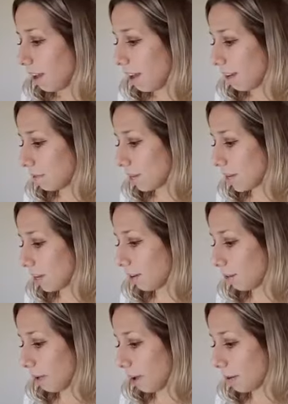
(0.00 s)
If we could go
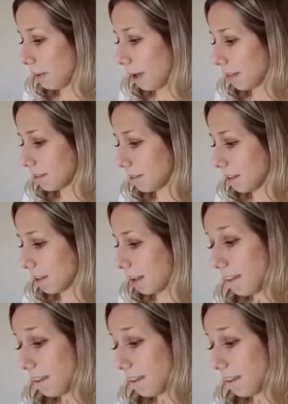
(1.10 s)
around balancing